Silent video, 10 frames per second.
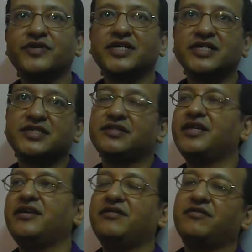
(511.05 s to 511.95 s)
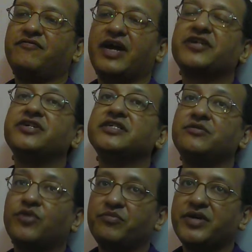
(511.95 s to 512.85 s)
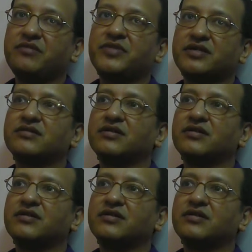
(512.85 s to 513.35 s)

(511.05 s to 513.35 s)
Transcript: workers in the factories in Bombay, but